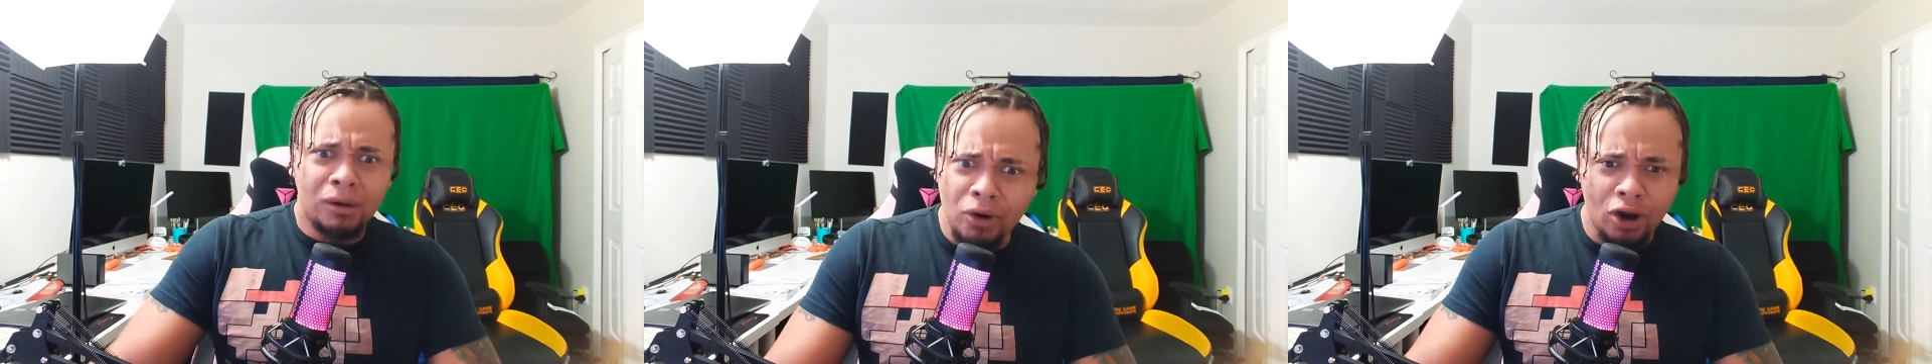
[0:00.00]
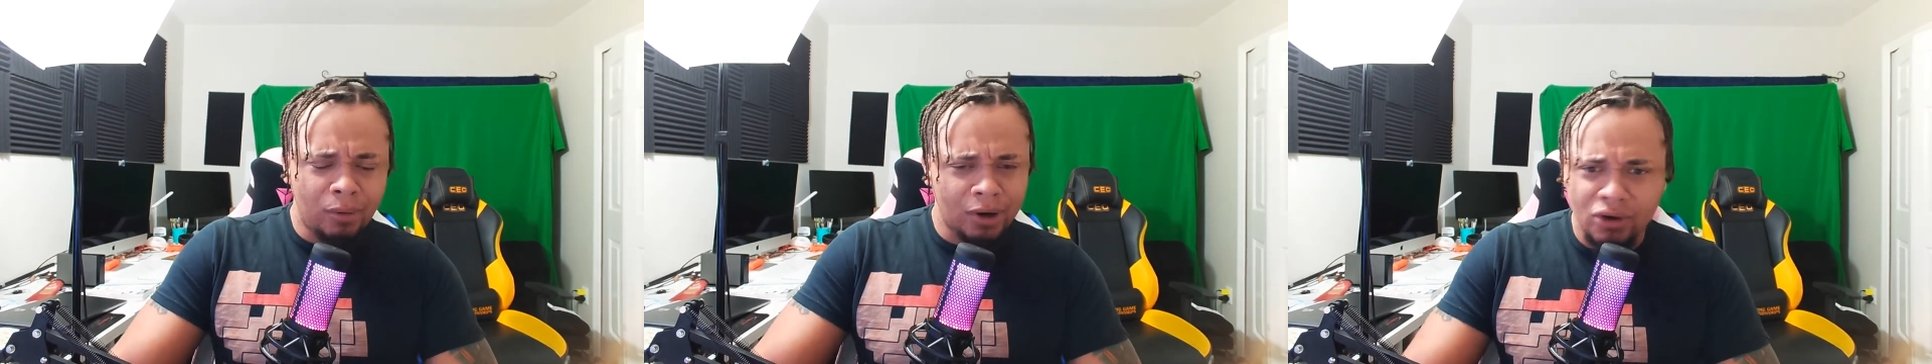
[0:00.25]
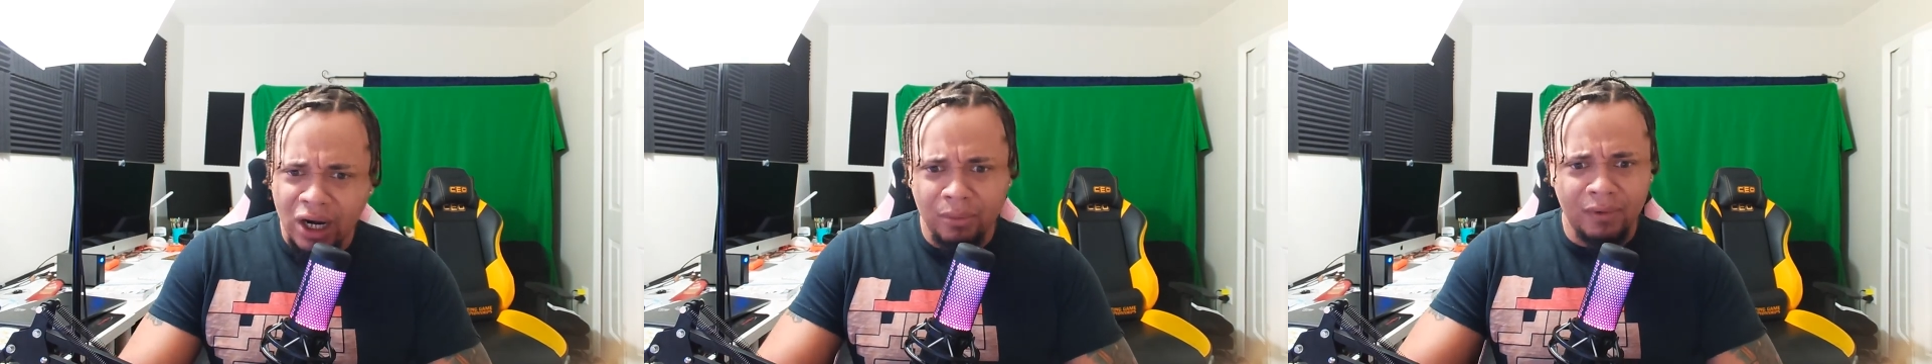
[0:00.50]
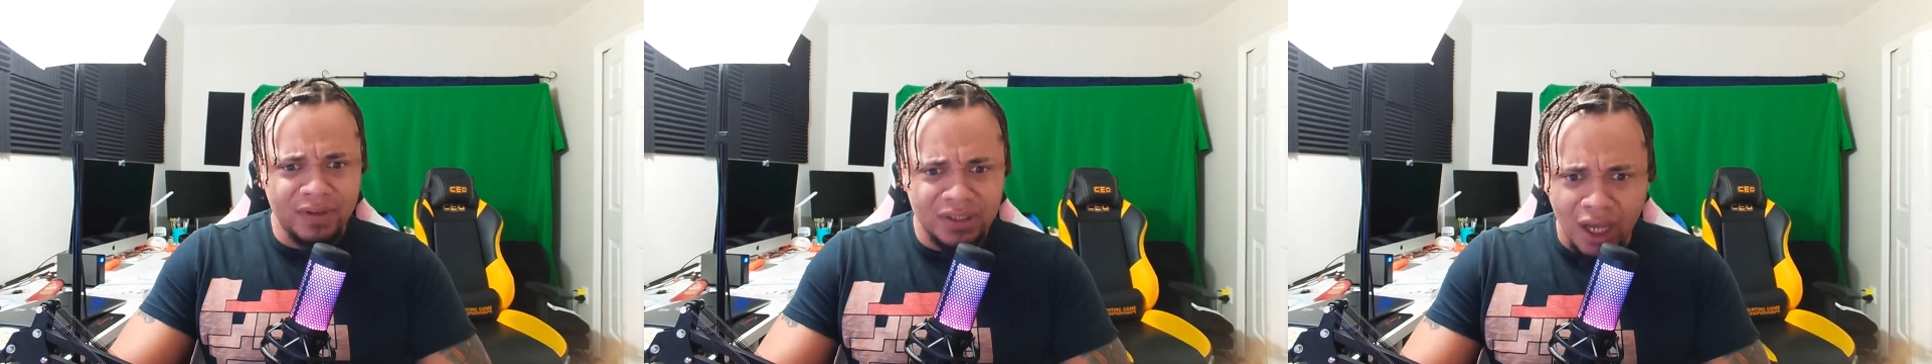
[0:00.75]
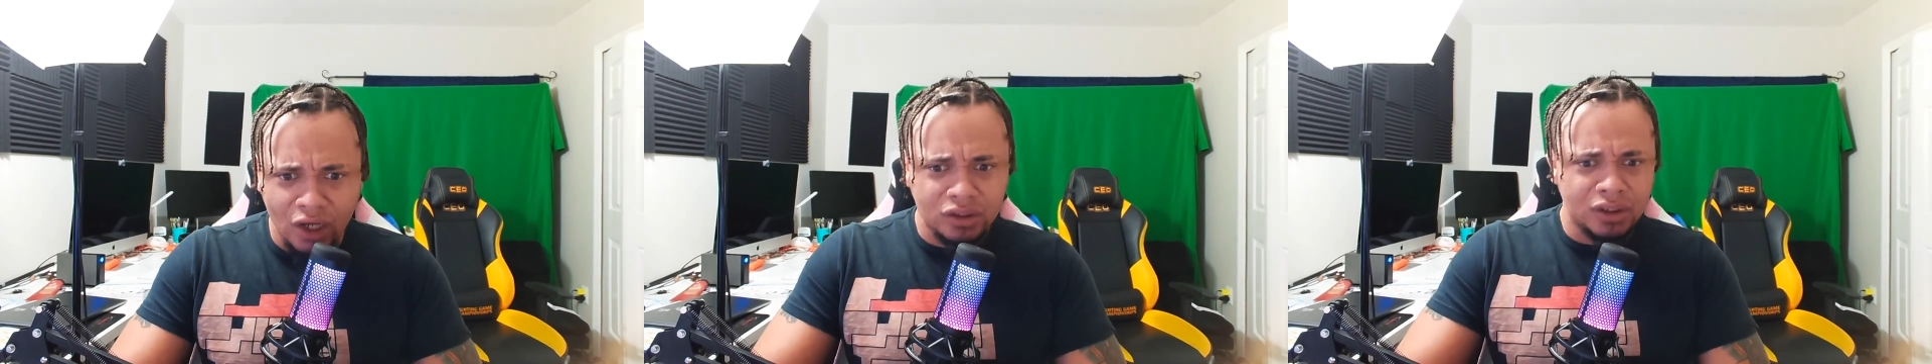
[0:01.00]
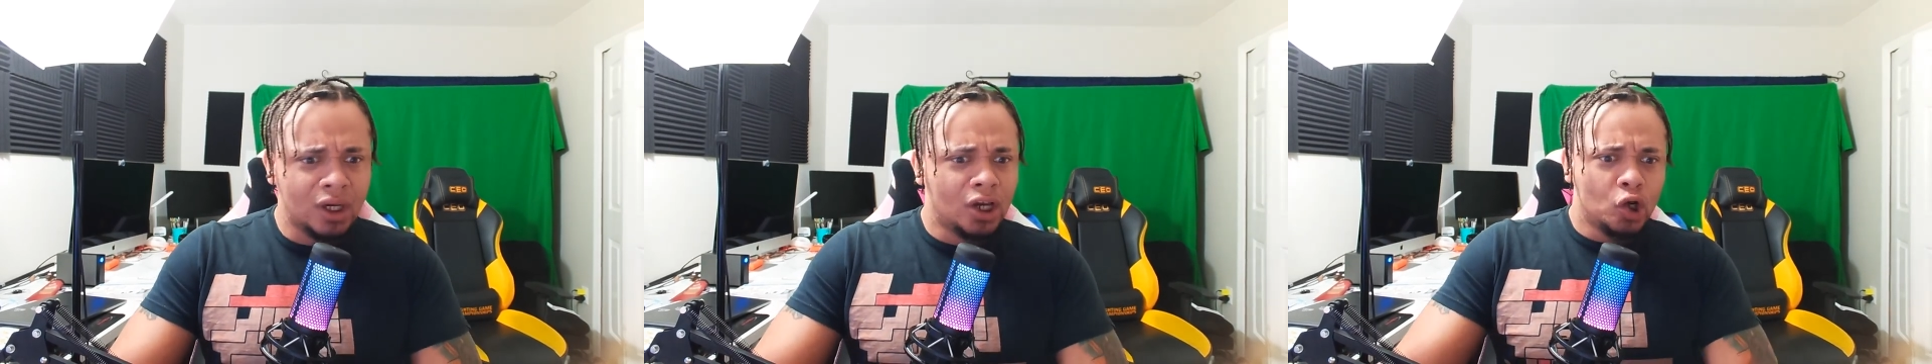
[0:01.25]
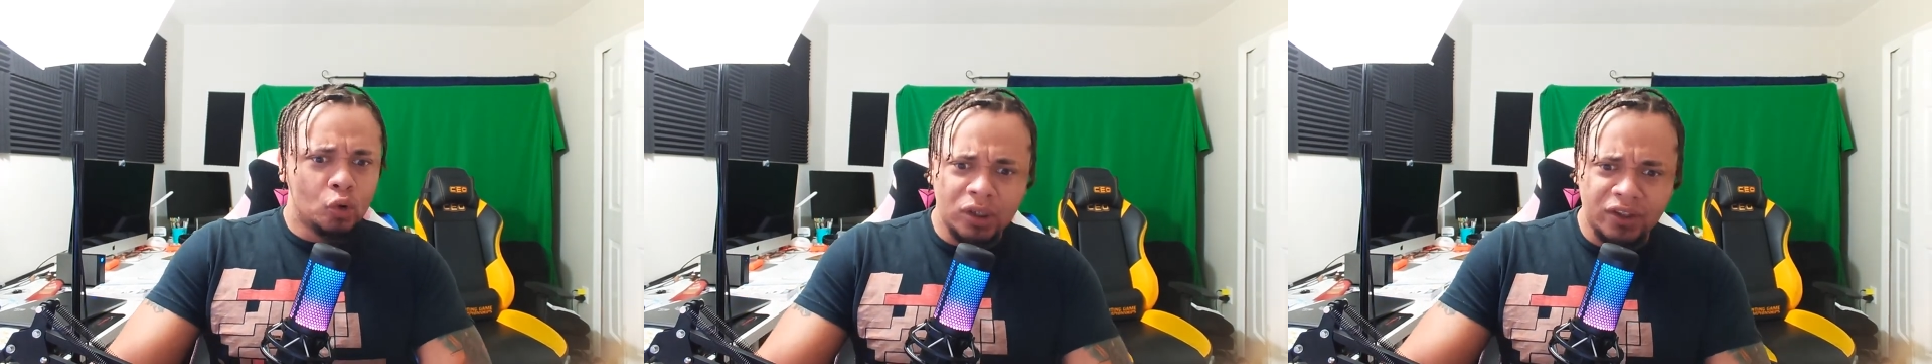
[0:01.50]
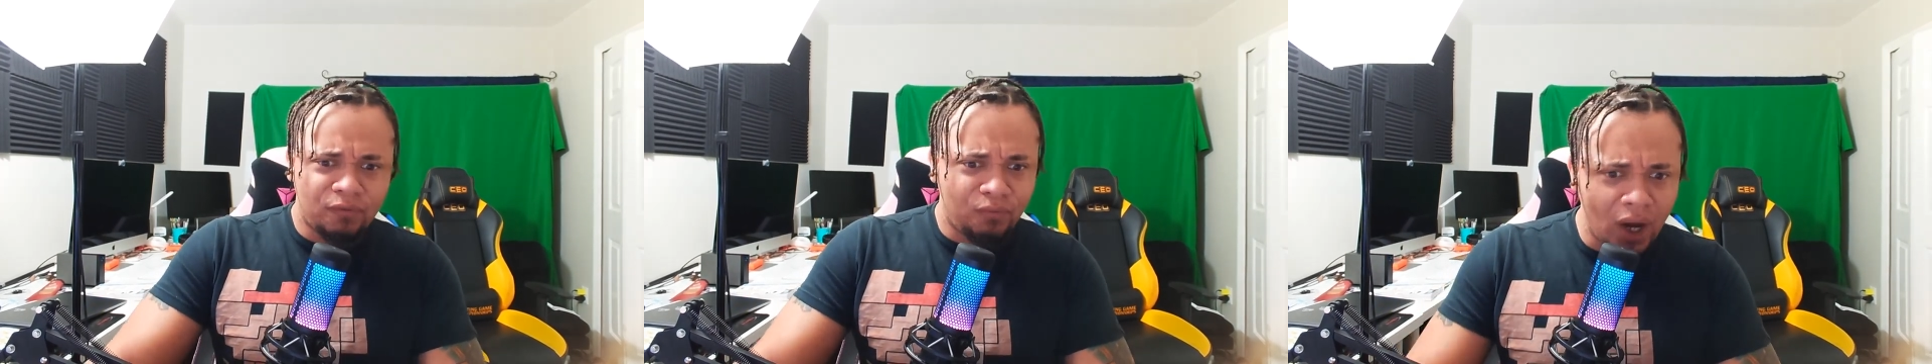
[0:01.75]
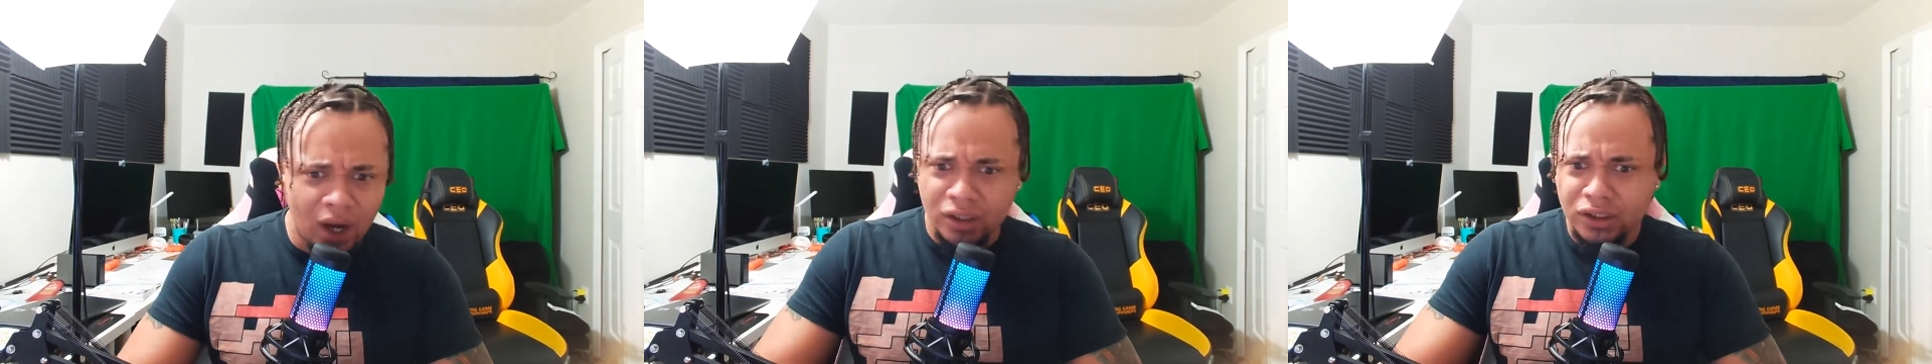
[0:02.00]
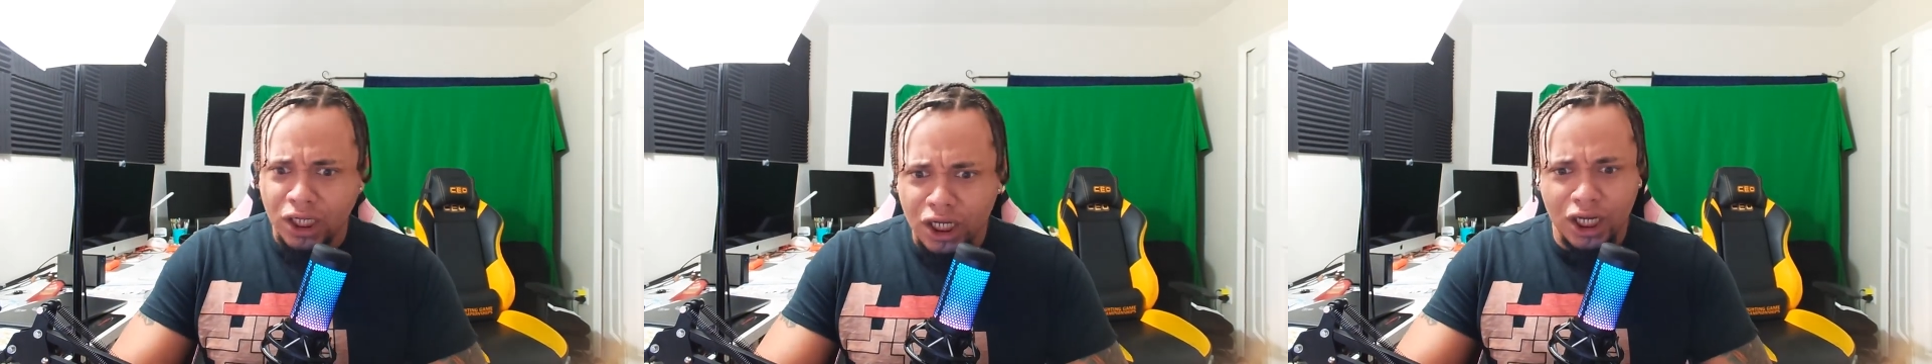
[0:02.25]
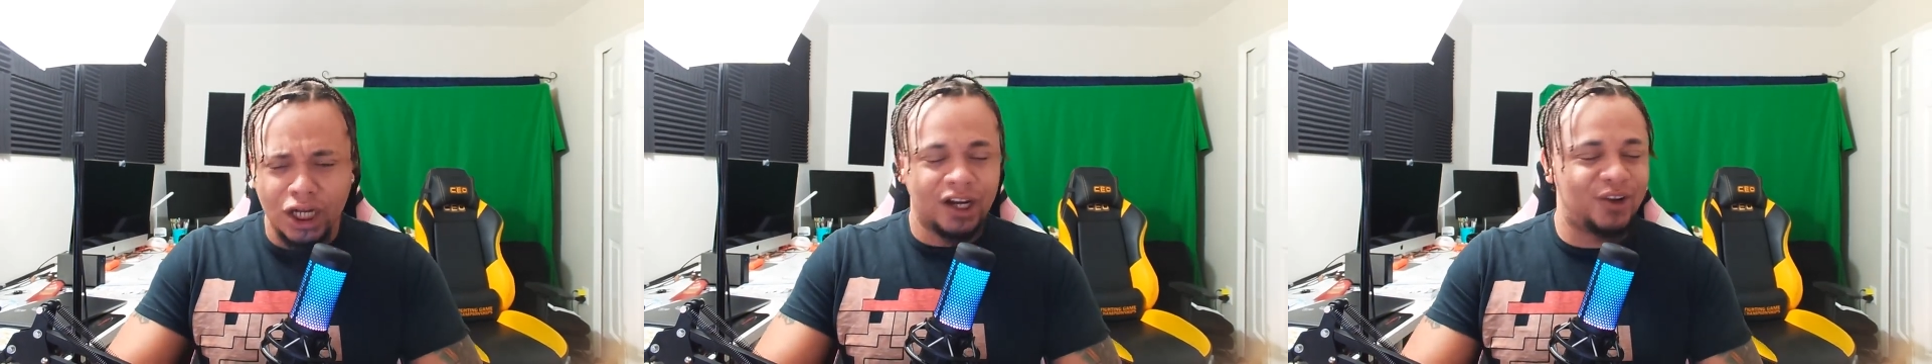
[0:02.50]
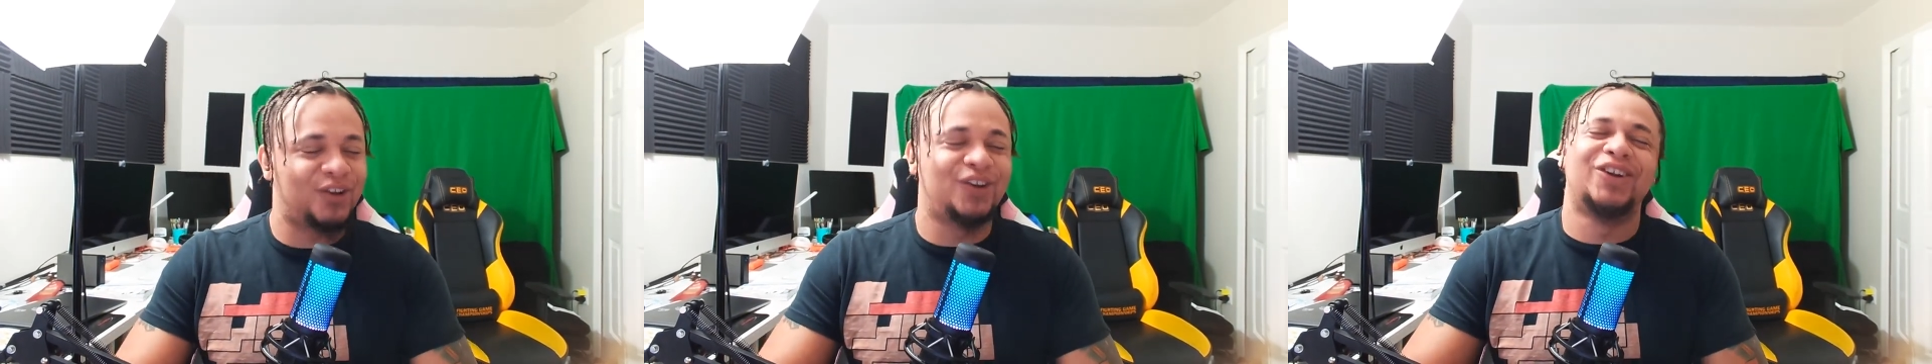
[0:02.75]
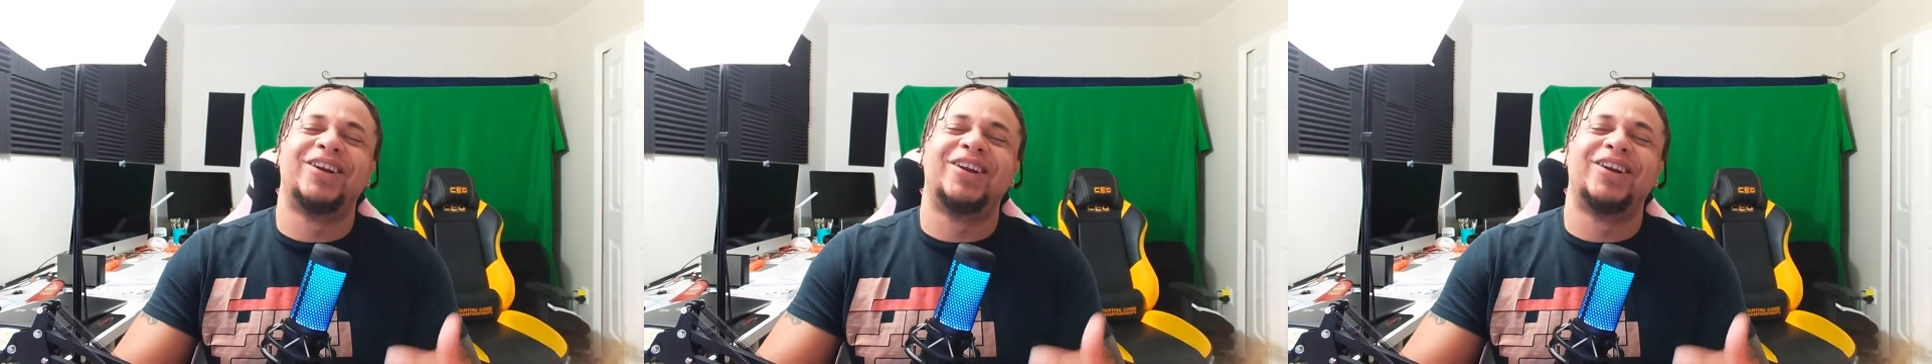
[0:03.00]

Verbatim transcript: I'm going to my grandmother's house. What the fuck? Ah!